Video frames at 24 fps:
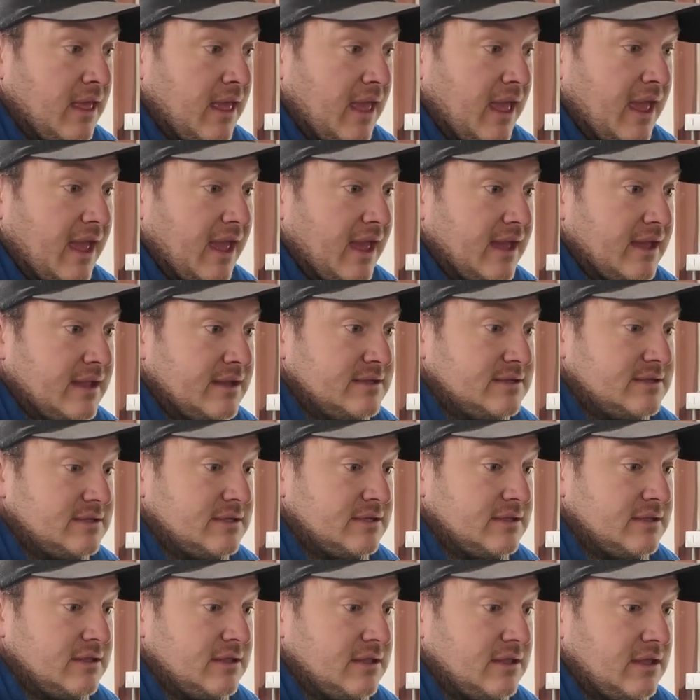
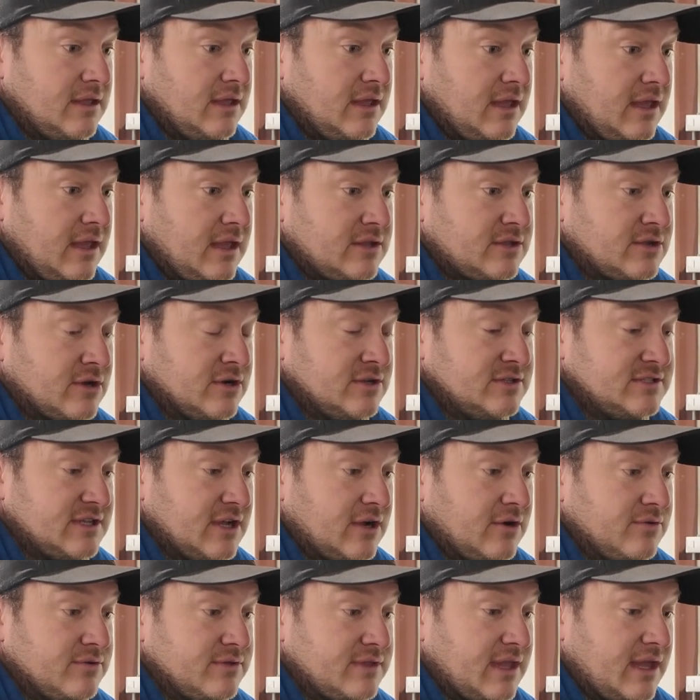and it turns
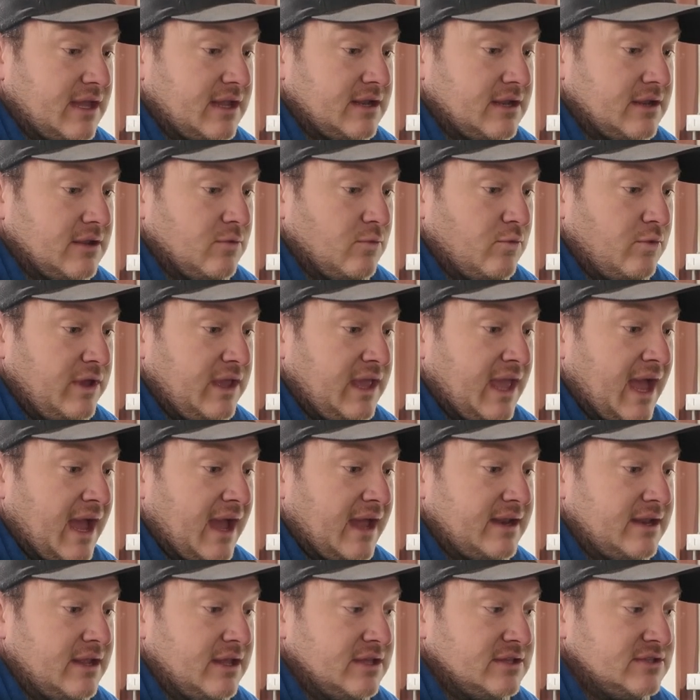out that we
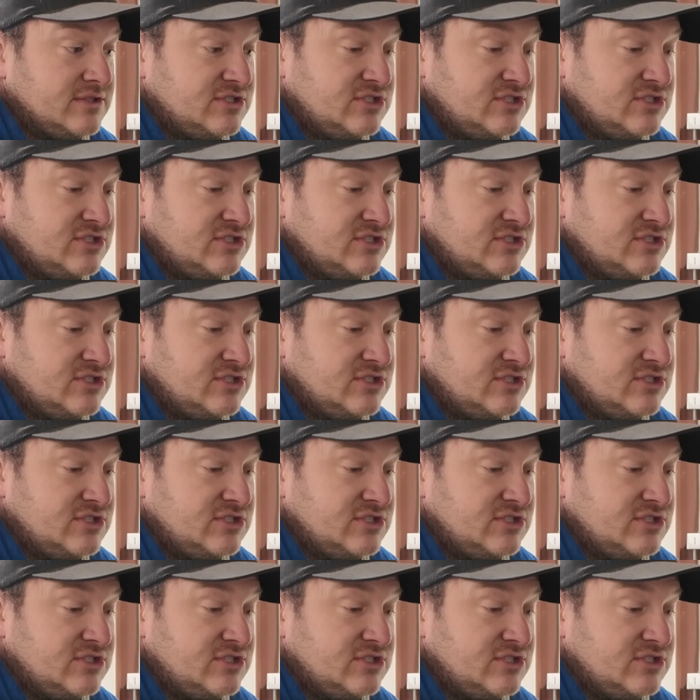had